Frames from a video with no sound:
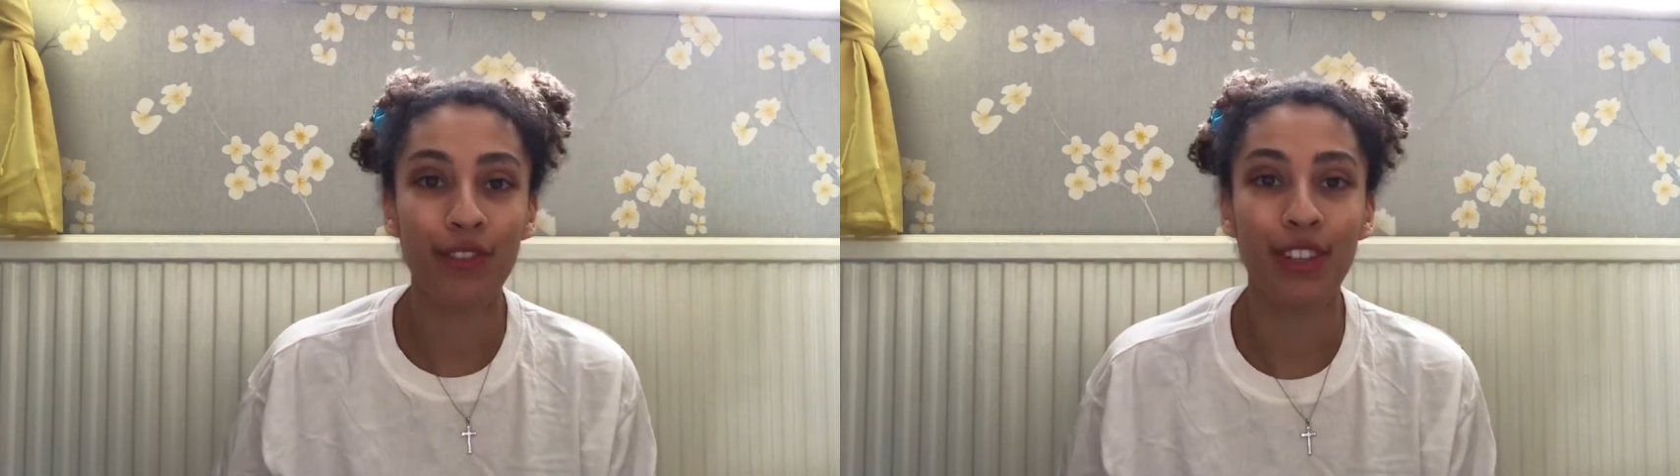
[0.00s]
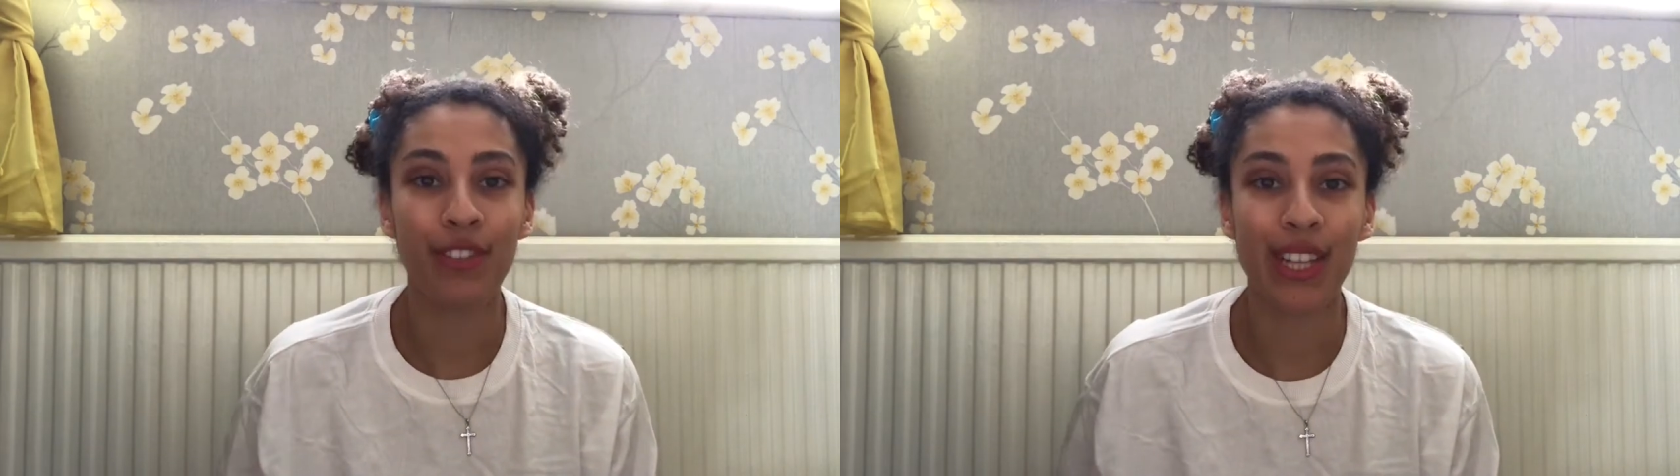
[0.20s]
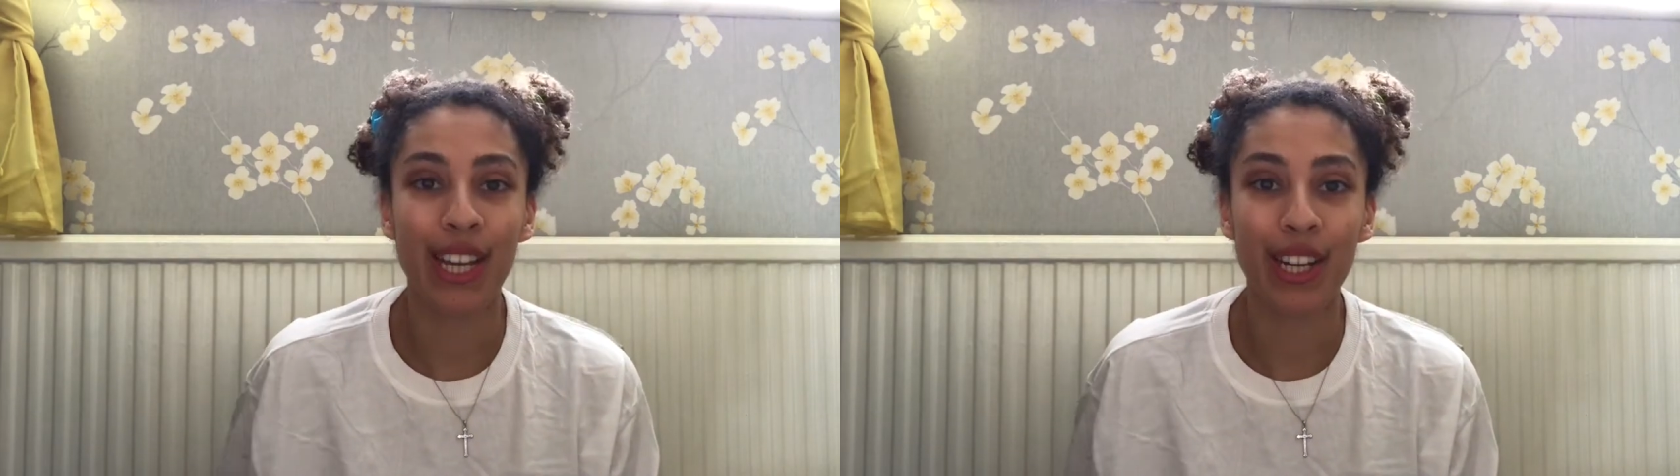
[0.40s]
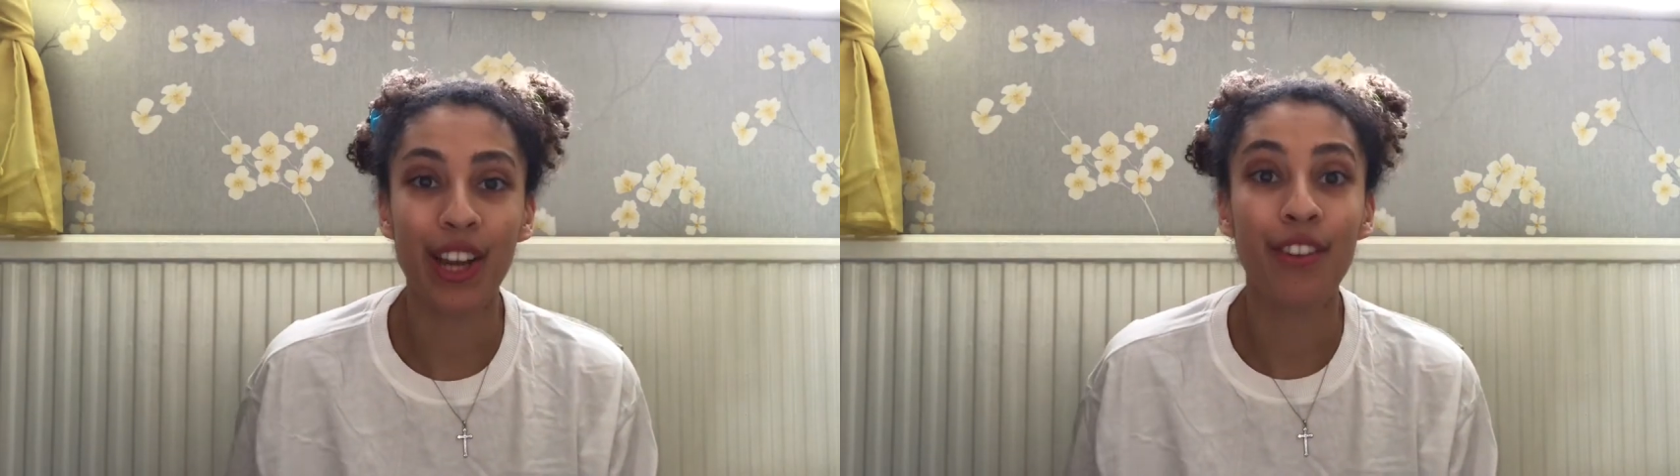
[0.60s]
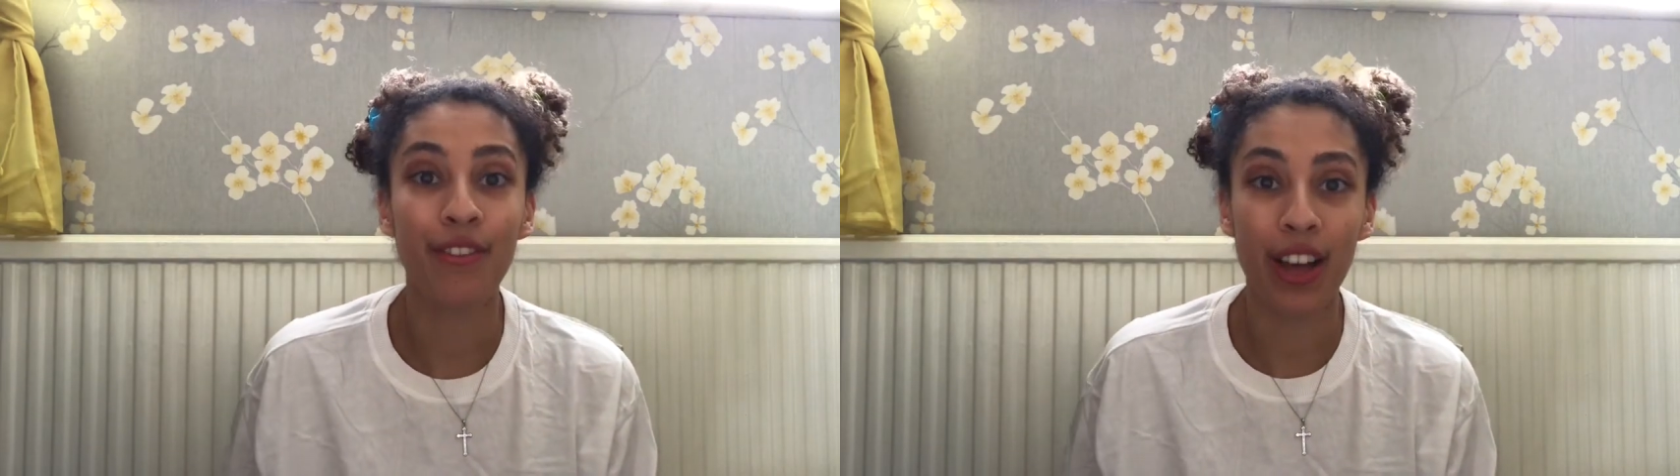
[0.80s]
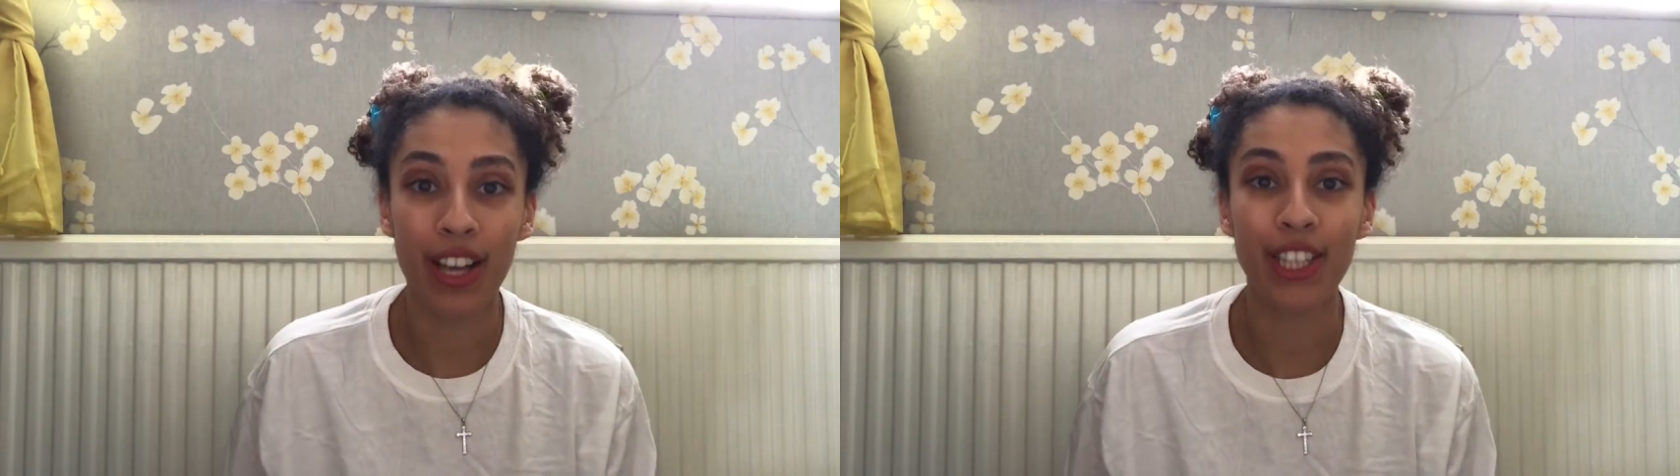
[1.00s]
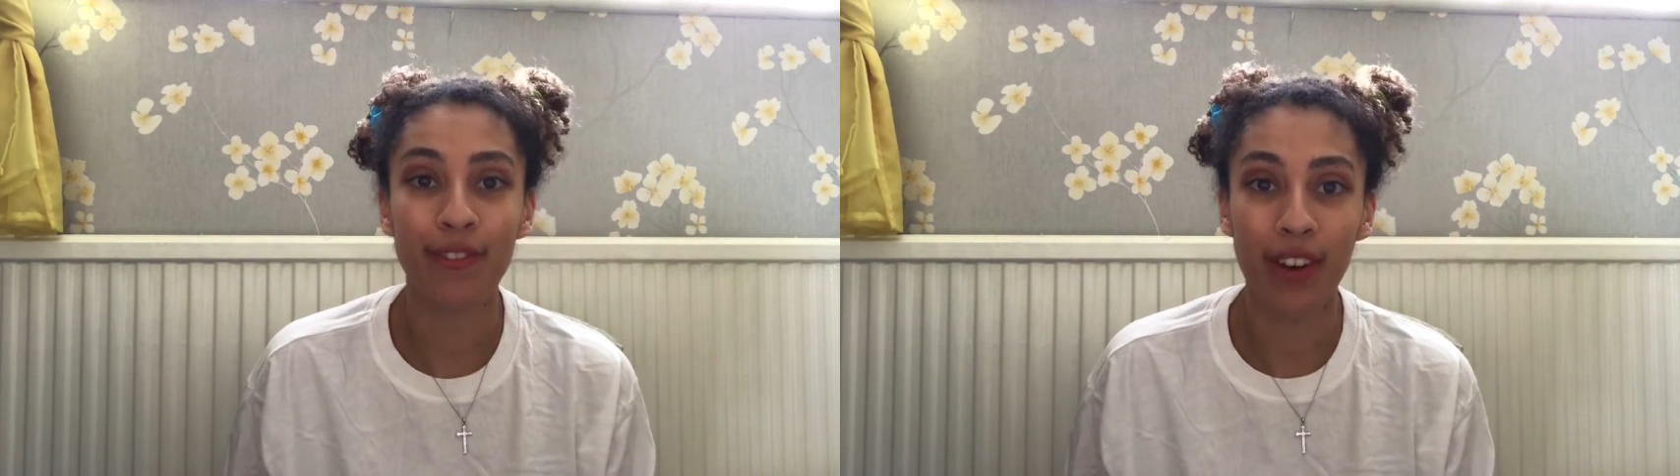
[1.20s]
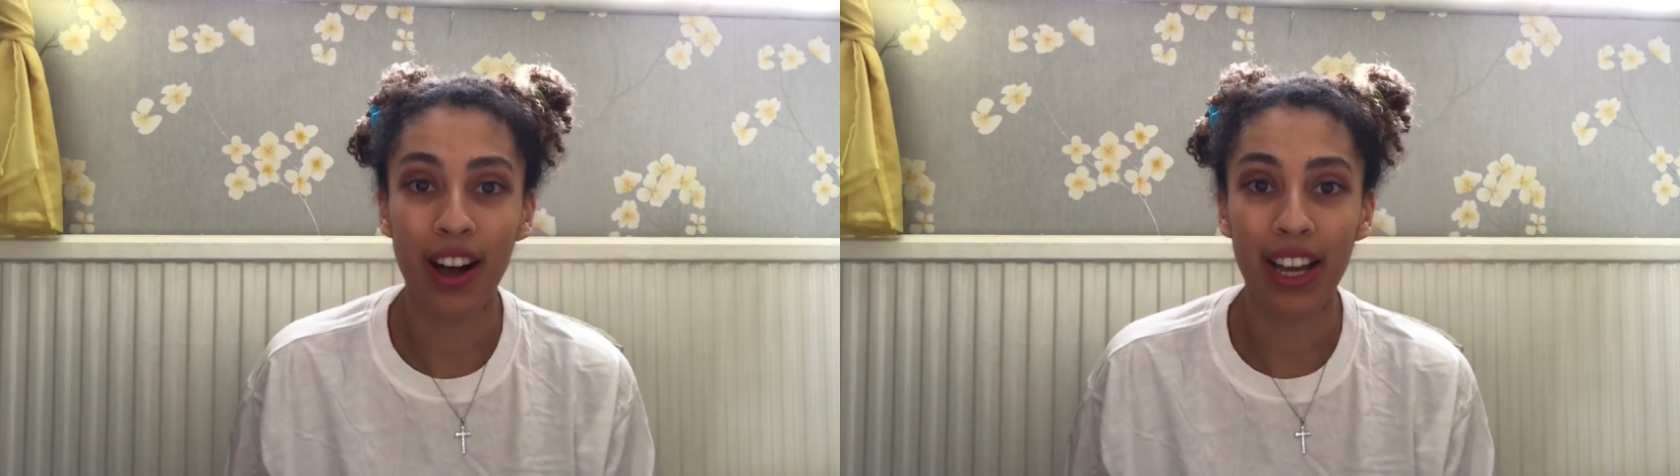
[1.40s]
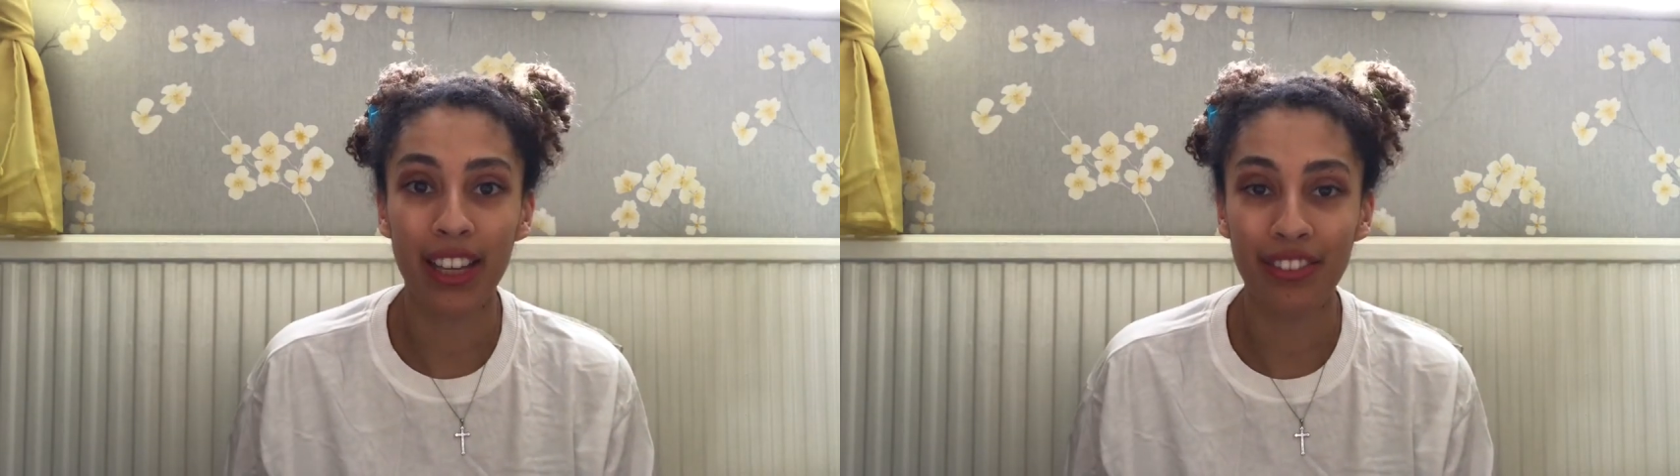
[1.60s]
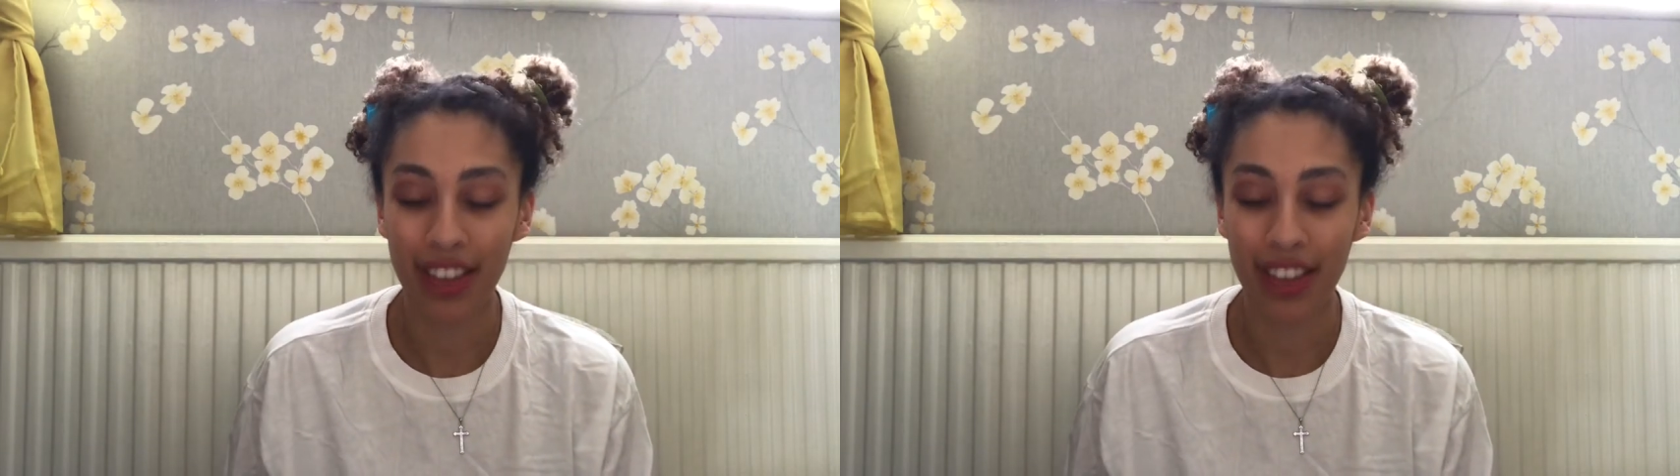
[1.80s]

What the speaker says: 15 verse 5.